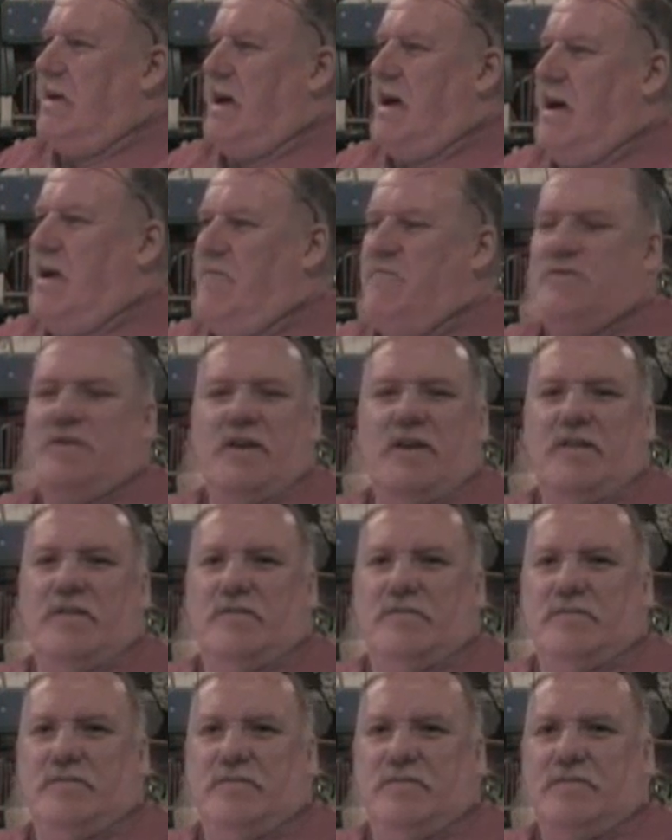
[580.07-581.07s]
I've
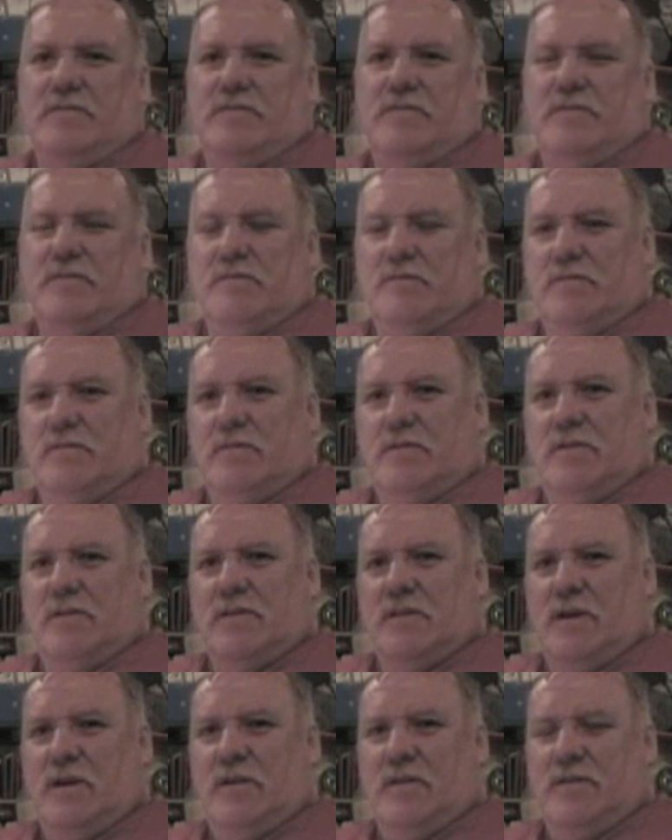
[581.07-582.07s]
done a
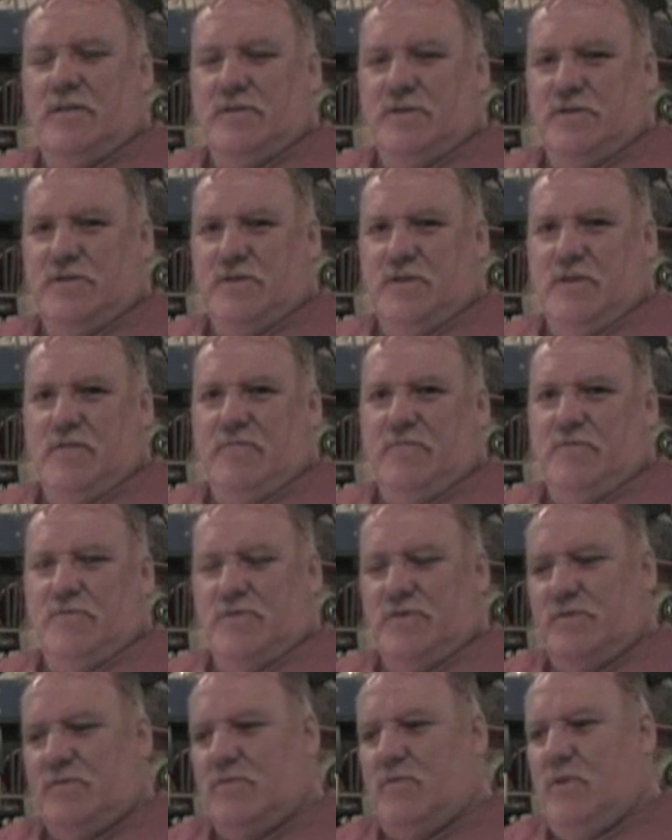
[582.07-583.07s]
lot of this stuff, or
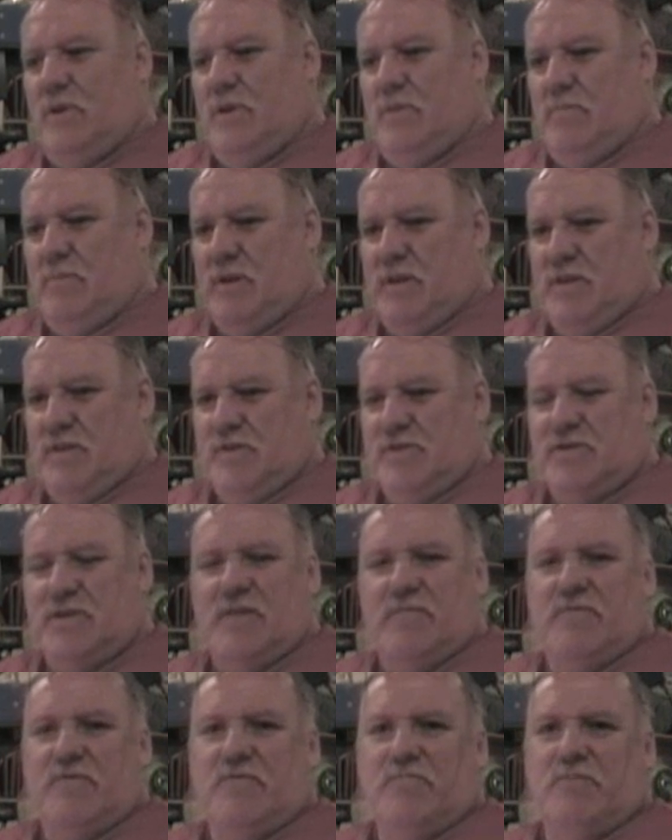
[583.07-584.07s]
quite a bit of the
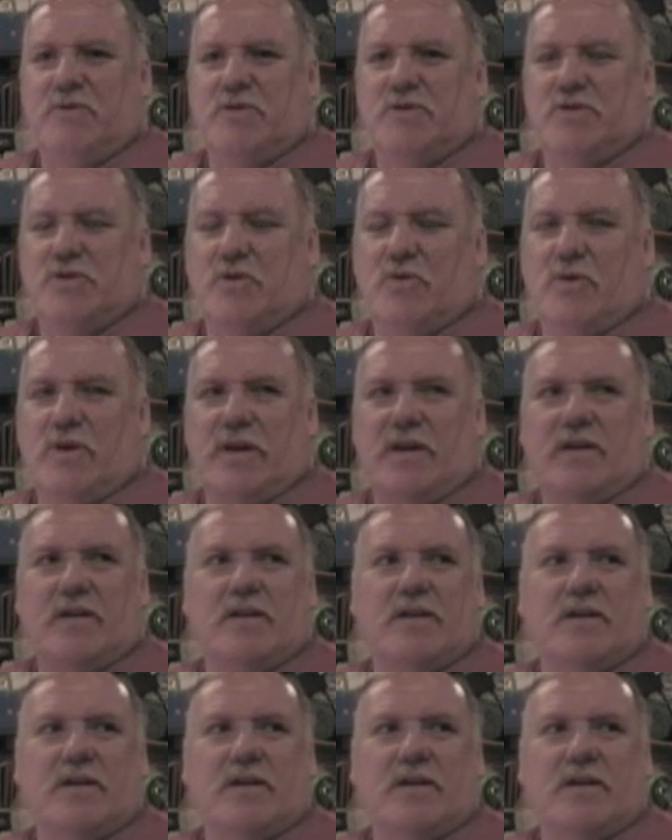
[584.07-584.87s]
stuff you've been showing.